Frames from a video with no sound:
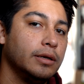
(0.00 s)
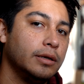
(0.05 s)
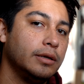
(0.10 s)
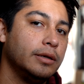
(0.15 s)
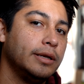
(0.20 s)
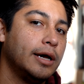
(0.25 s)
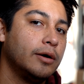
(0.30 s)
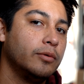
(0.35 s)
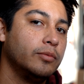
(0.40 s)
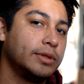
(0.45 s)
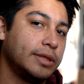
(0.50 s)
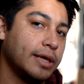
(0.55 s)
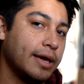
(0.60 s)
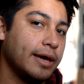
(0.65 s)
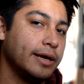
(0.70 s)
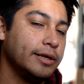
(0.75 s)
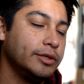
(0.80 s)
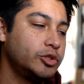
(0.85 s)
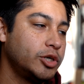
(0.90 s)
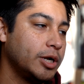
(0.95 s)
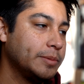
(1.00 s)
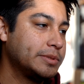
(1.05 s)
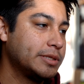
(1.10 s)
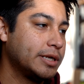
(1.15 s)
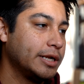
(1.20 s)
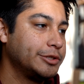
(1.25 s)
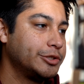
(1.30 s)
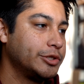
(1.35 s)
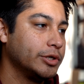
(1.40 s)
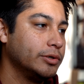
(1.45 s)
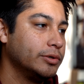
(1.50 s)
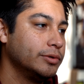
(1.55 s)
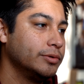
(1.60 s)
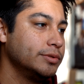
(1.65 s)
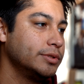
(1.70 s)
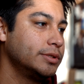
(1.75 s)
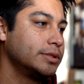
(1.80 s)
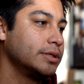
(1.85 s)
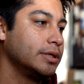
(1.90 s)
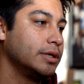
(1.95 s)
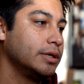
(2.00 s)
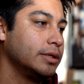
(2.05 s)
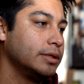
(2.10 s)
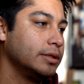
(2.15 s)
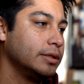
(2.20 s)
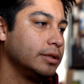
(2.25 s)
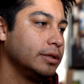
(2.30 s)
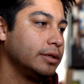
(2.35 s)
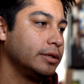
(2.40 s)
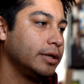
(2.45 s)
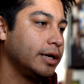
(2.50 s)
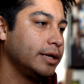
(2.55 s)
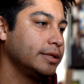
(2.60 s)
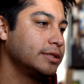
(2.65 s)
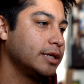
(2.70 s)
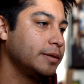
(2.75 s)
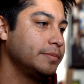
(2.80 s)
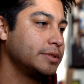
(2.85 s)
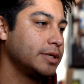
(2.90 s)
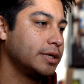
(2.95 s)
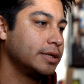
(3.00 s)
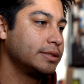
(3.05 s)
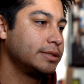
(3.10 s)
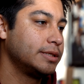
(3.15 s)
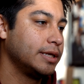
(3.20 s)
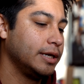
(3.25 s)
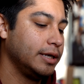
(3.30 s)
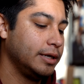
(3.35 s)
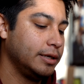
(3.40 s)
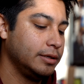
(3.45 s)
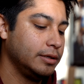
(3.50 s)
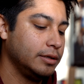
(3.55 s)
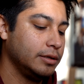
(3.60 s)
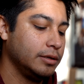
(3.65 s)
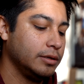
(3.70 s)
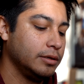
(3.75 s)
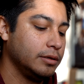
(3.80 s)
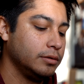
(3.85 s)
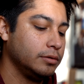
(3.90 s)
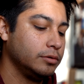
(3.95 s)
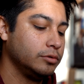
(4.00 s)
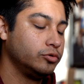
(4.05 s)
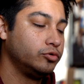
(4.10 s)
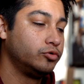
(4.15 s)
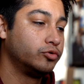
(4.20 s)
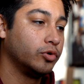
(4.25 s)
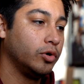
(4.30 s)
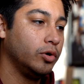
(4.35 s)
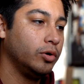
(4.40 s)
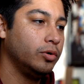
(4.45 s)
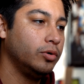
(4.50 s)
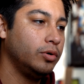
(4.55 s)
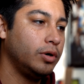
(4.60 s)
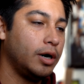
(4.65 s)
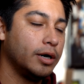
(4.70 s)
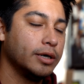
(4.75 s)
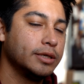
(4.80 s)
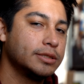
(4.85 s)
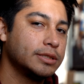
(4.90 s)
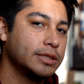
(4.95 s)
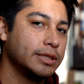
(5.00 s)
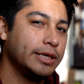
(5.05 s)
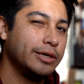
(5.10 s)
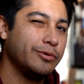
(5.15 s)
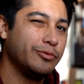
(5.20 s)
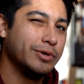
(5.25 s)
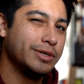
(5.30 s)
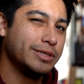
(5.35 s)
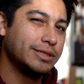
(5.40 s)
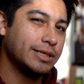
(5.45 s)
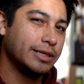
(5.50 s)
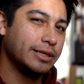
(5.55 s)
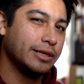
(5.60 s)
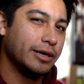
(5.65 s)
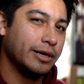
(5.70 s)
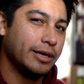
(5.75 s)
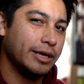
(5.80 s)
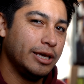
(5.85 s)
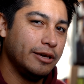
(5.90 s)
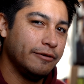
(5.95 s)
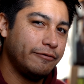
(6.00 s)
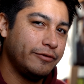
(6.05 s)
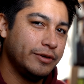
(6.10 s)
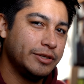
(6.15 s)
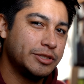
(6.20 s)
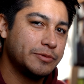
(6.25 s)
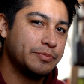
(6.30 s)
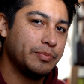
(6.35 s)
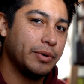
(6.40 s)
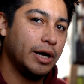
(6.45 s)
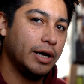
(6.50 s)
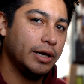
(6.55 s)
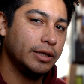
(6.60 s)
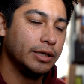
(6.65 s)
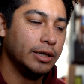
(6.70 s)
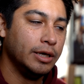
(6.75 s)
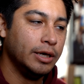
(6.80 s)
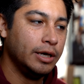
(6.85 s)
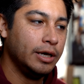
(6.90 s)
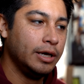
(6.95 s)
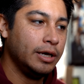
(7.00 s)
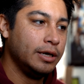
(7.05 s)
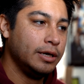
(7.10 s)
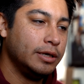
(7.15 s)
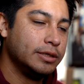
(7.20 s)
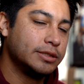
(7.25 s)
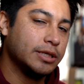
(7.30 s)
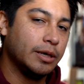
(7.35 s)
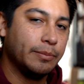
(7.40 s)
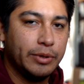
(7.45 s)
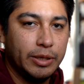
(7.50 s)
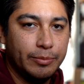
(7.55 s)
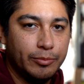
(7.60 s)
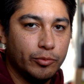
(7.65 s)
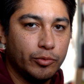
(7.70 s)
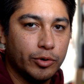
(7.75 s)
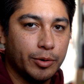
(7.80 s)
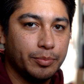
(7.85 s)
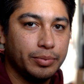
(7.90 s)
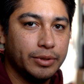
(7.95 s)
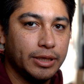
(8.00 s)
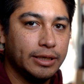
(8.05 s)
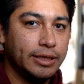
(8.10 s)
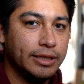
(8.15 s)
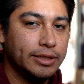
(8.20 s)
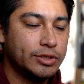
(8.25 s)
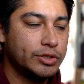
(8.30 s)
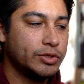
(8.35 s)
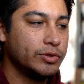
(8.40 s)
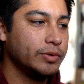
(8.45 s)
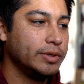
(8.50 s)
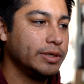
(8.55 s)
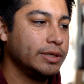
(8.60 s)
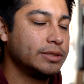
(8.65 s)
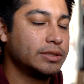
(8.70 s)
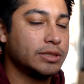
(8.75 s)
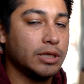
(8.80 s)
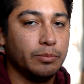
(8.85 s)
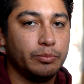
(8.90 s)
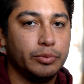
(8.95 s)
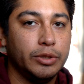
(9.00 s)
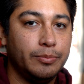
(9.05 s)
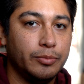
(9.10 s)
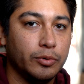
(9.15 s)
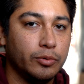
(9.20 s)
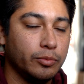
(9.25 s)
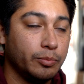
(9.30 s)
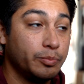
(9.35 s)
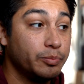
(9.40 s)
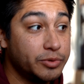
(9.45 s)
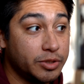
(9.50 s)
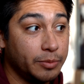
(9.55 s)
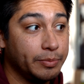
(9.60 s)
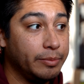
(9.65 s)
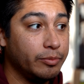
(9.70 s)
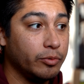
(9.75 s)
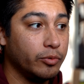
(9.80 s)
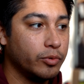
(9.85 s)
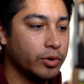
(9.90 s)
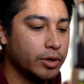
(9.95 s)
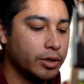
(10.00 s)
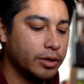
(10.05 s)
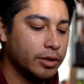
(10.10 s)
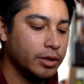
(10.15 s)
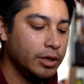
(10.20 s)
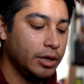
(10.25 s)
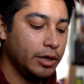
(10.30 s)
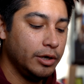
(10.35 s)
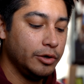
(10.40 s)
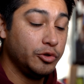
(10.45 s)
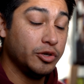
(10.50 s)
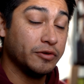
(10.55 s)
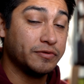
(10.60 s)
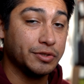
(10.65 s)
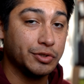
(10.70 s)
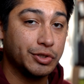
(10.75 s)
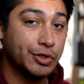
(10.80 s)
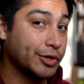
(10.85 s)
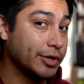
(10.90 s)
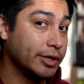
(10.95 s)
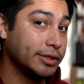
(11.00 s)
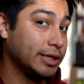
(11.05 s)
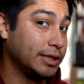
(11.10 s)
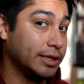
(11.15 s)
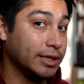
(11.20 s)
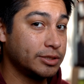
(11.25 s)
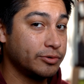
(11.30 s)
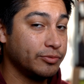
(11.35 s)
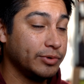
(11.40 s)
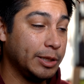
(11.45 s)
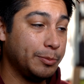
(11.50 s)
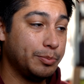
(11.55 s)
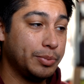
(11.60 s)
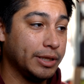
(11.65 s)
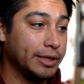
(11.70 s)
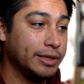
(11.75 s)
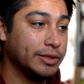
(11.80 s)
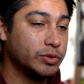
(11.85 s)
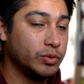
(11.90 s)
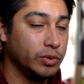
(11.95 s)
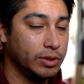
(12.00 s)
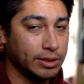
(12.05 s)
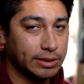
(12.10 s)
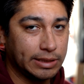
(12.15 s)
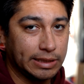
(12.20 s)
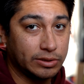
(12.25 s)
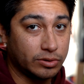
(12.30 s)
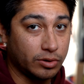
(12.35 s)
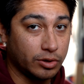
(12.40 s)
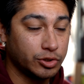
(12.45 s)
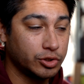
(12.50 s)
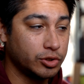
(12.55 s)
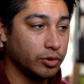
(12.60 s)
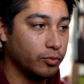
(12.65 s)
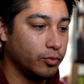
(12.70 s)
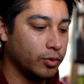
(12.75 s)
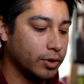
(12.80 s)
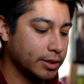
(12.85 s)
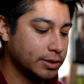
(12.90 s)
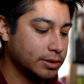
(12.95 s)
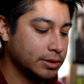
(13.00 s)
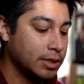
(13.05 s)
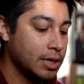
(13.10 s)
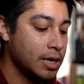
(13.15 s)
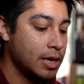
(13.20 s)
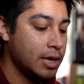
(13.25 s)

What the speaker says: Now with the hand traps that I chose, 9 times out of 10, Droll honestly was in a iffy spot. Some people weren't playing into it, some people were. You have Centurion that doesn't really play into it because they searched the 1.